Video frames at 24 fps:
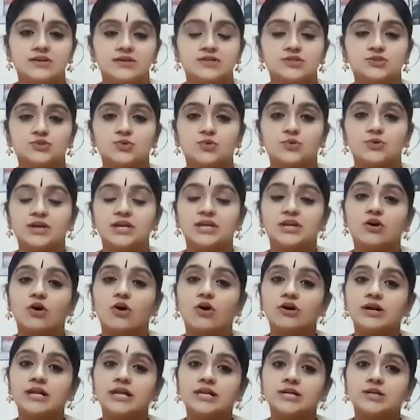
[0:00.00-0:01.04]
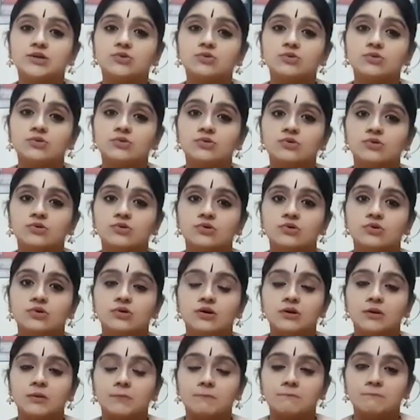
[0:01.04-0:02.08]
So, in order to
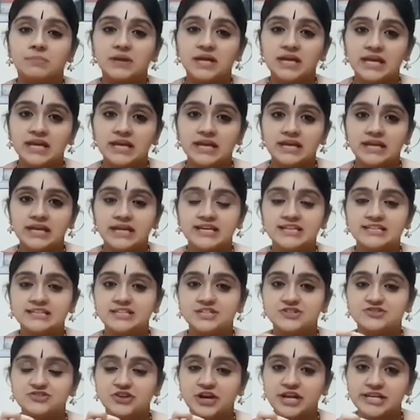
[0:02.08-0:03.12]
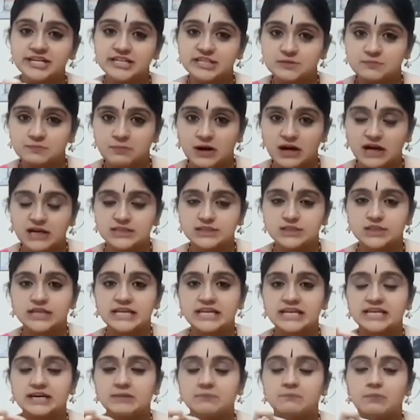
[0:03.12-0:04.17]
be in the right path,
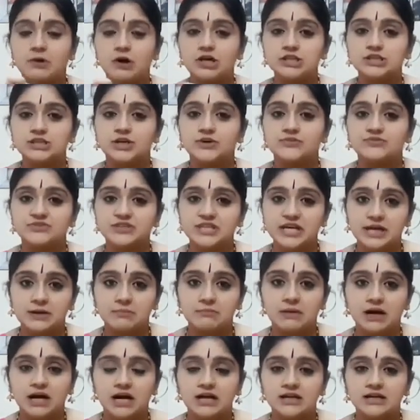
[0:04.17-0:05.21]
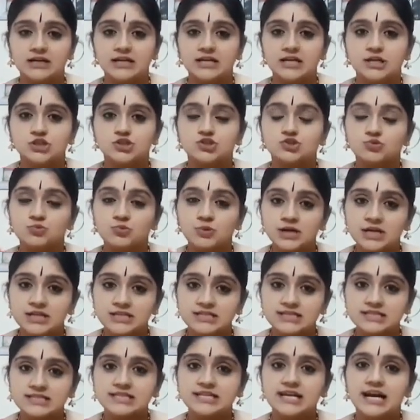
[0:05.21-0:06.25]
in a path of dharma,
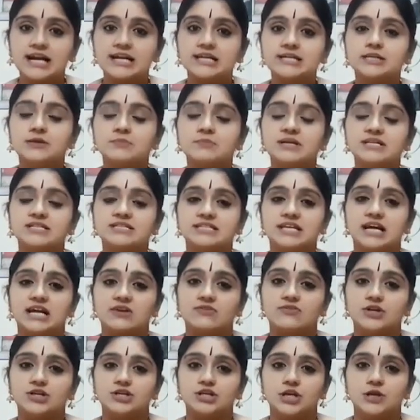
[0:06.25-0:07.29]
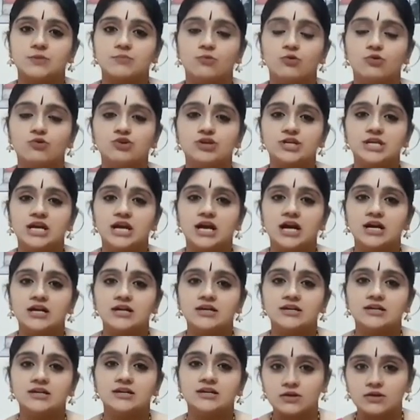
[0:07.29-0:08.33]
towards the ultimate salvation moksha,
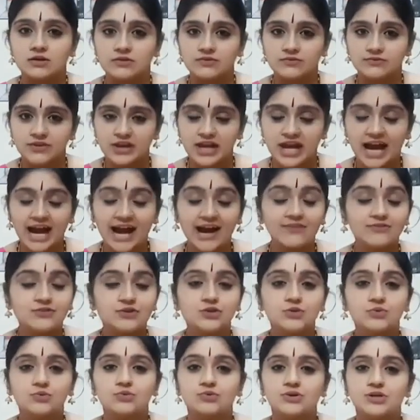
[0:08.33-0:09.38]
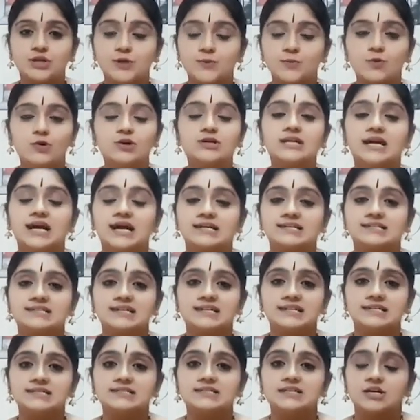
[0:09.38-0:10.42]
we have to devote
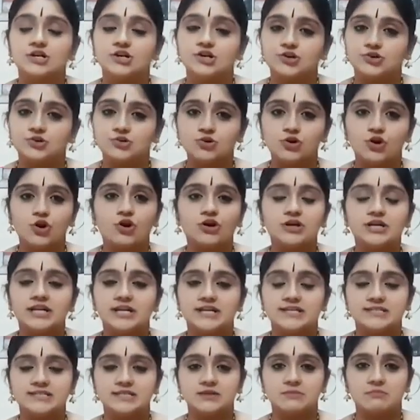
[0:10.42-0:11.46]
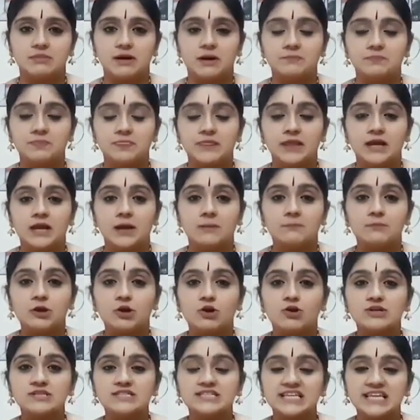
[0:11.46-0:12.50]
ourselves to Lord Narasimha,
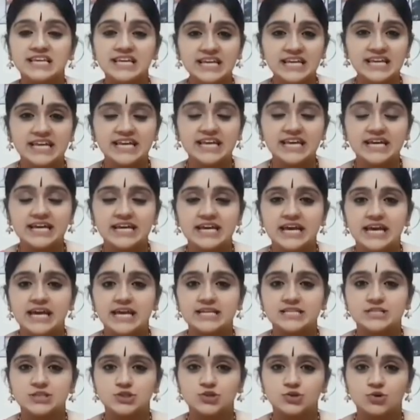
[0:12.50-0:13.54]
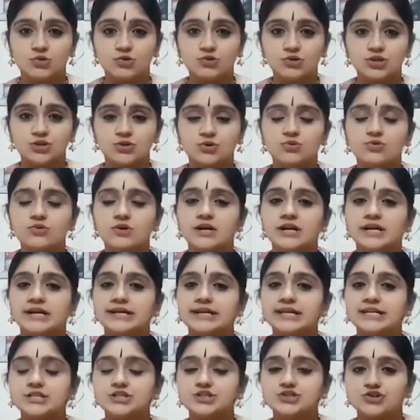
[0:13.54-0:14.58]
because he is known to
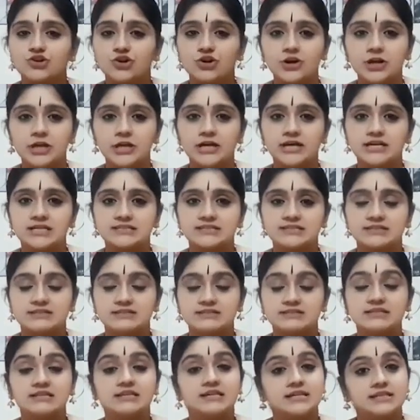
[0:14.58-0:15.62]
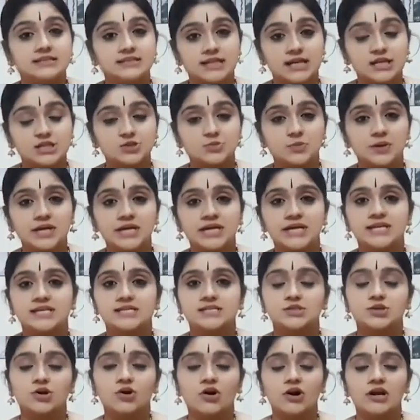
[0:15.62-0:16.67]
destroy our sins. That's why he
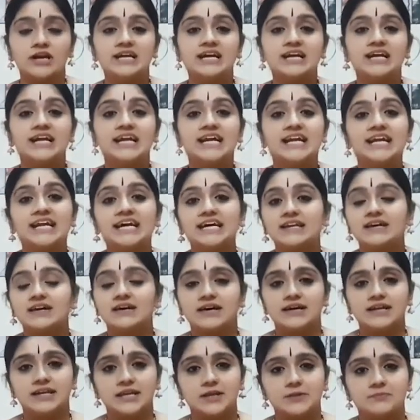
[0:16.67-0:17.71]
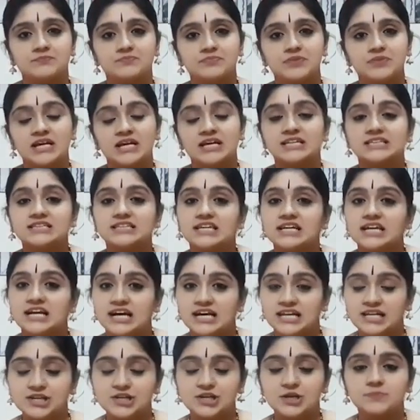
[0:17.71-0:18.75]
is called Narahari. The
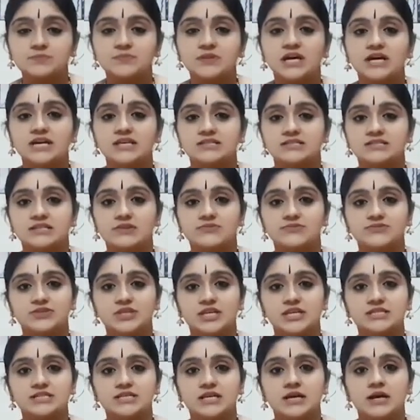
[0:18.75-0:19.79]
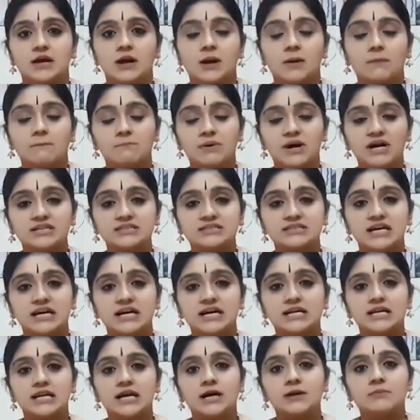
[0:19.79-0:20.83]
Hari Shabda itself says,
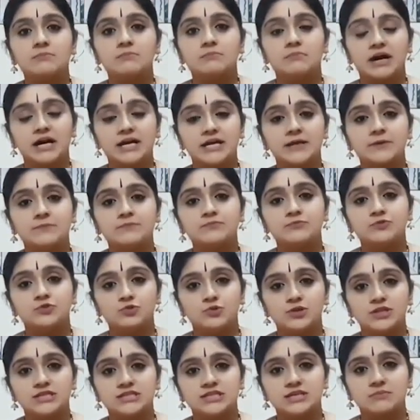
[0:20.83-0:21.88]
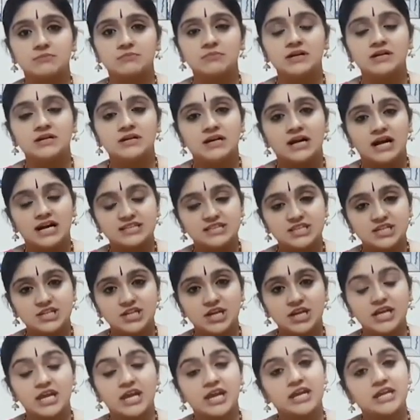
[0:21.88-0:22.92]
Bhaktanam Bhayam Duritam
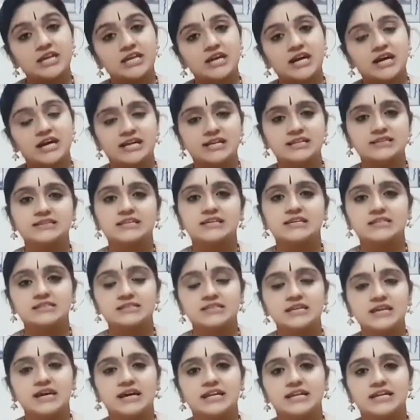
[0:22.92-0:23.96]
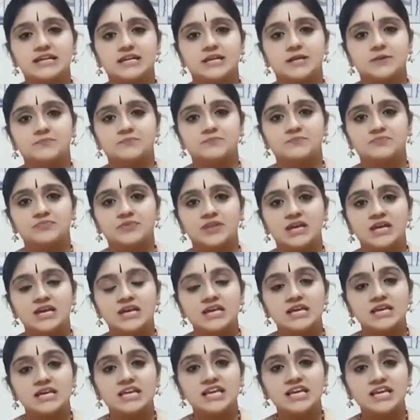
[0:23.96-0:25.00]
Atishayena Harati iti Harihi.
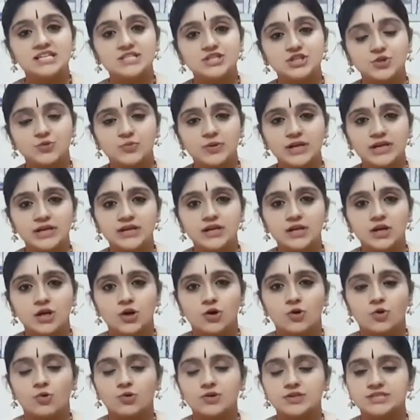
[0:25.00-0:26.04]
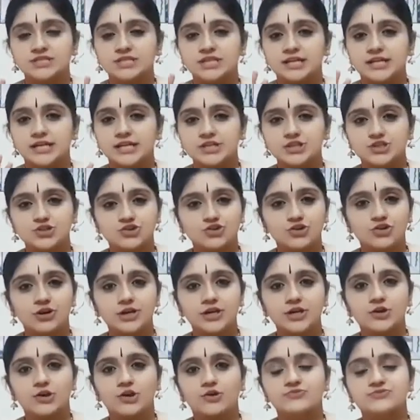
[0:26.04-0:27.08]
He is the one who is the
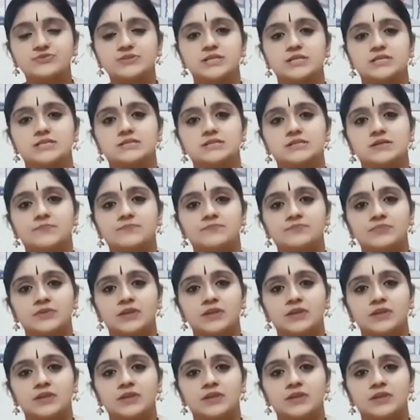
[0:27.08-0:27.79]
destroyer of sins.